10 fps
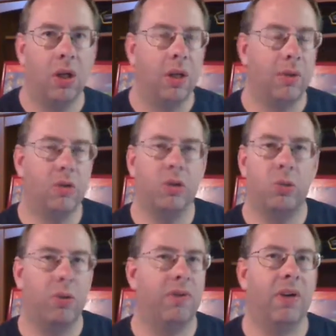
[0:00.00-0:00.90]
It was only
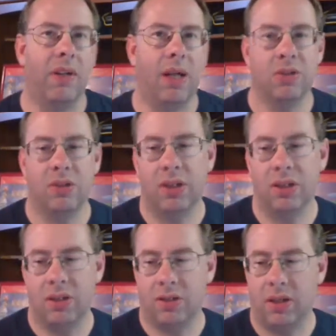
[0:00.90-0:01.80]
twenty five thousand.
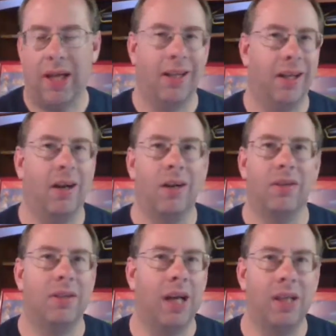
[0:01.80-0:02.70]
It's at like one
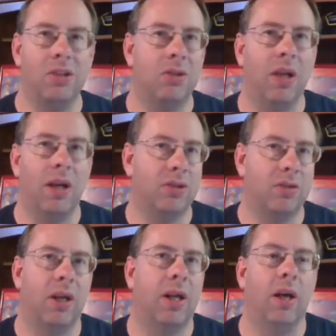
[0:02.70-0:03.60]
hundred ninety two thousand
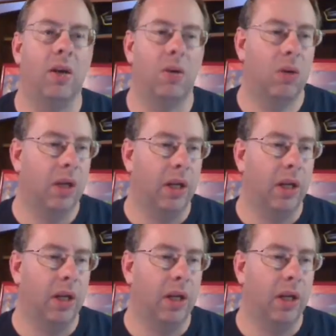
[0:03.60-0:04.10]
right now.